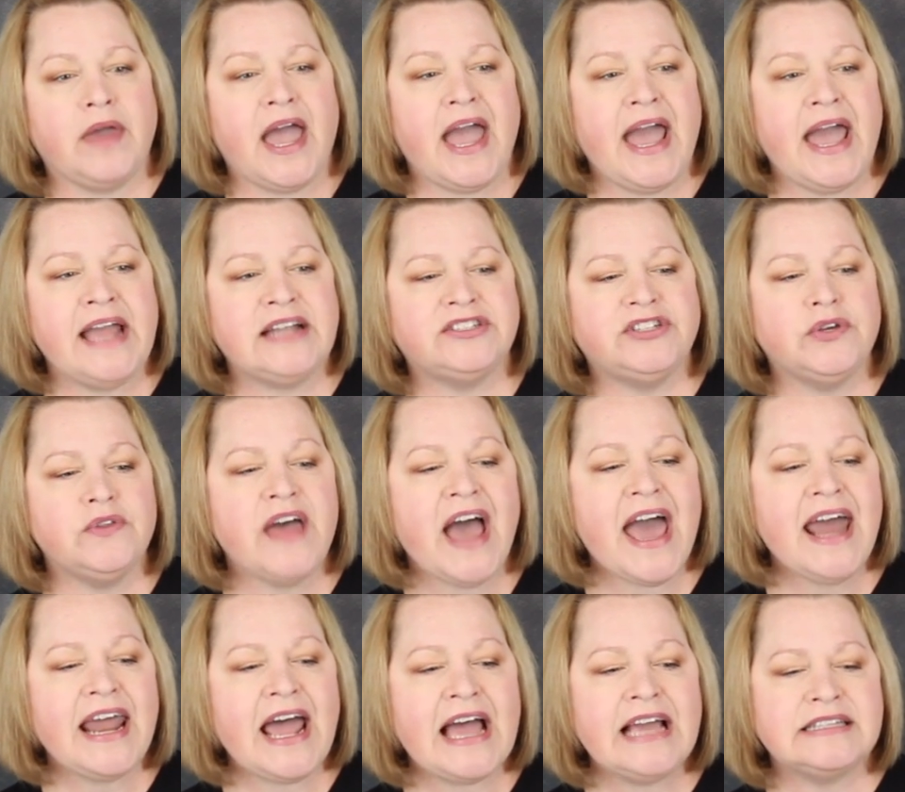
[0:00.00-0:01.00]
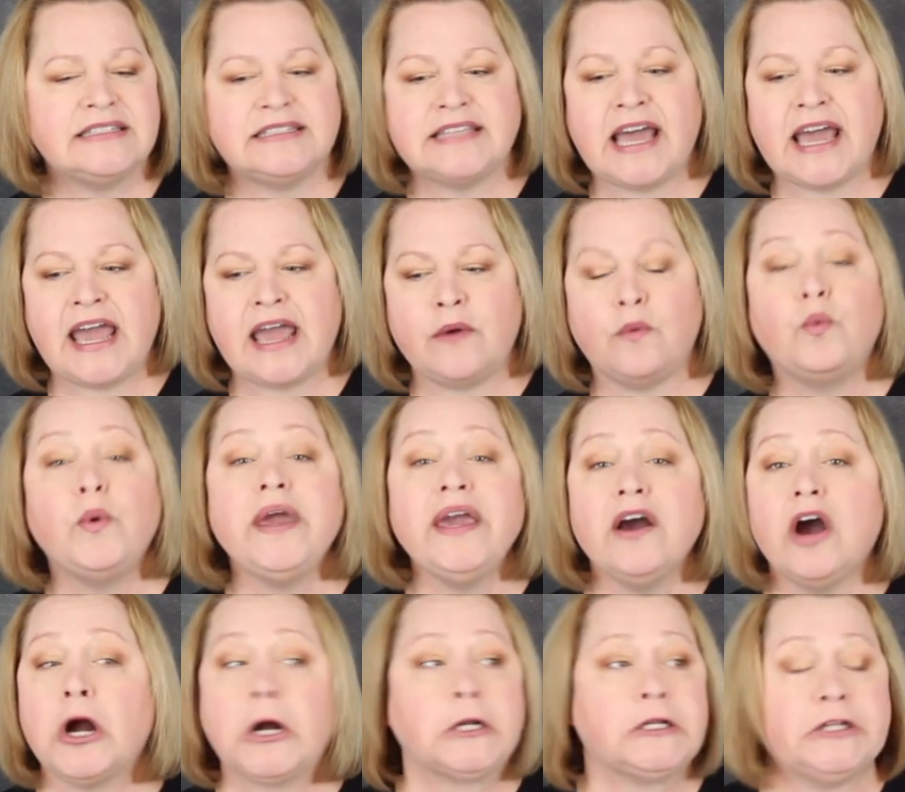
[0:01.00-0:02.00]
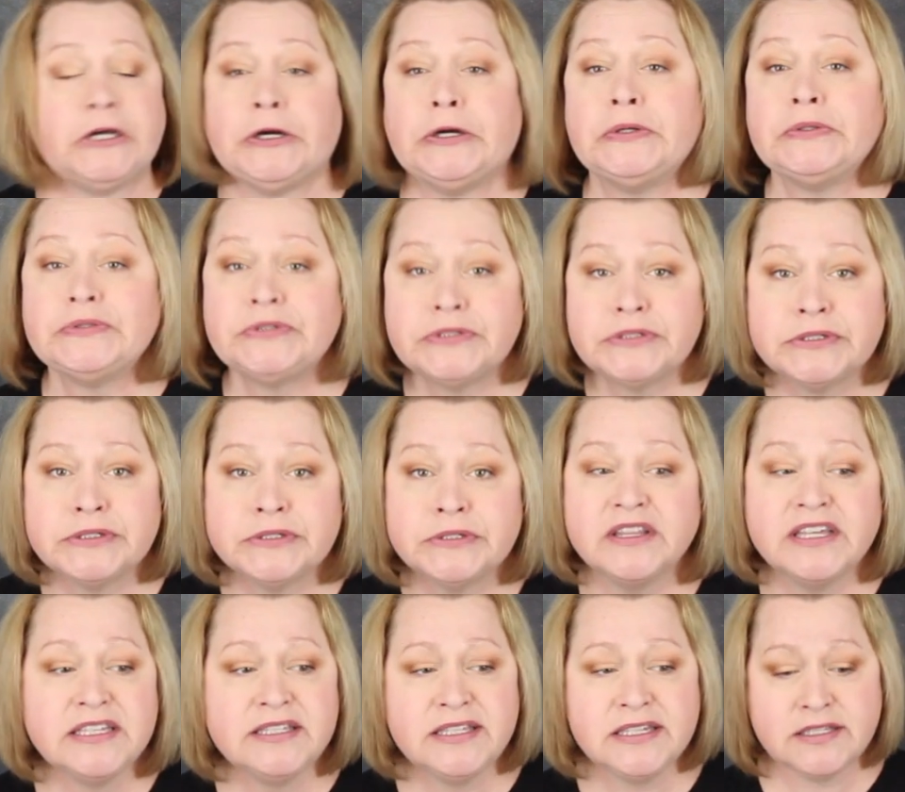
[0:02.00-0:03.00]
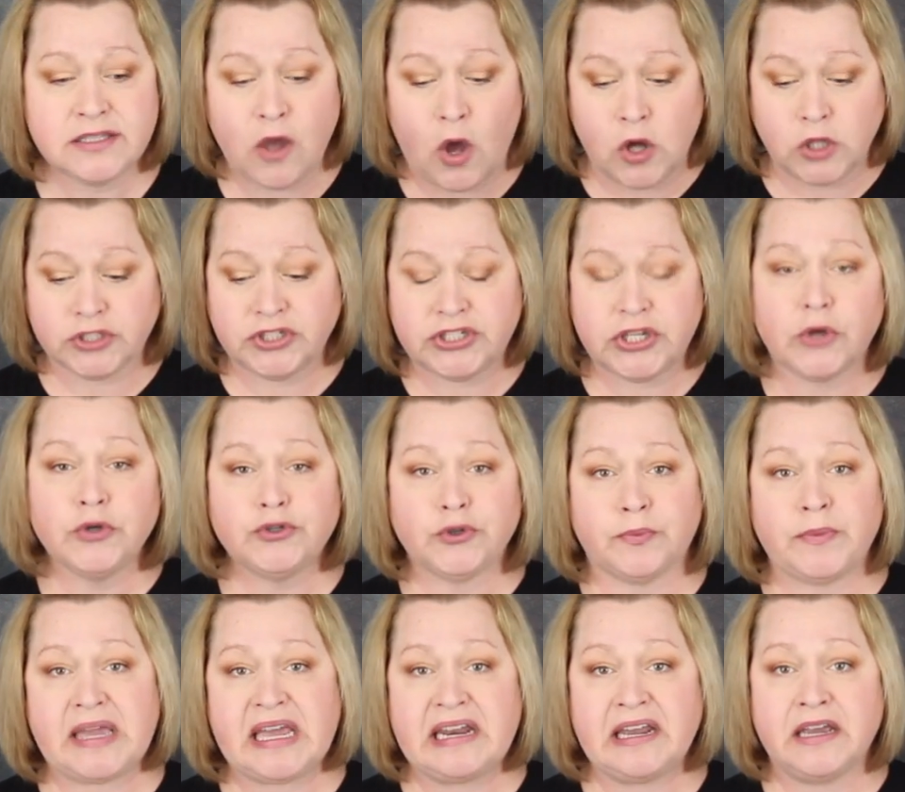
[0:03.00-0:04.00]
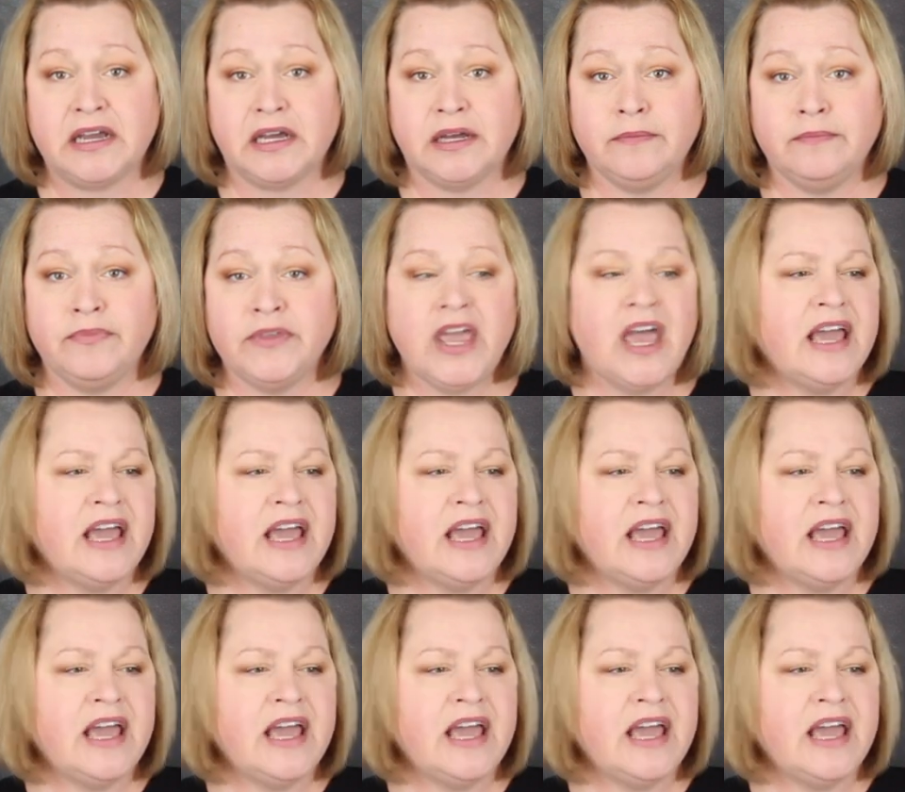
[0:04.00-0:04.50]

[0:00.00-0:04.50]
And to that I say, we are adults. This is on social media.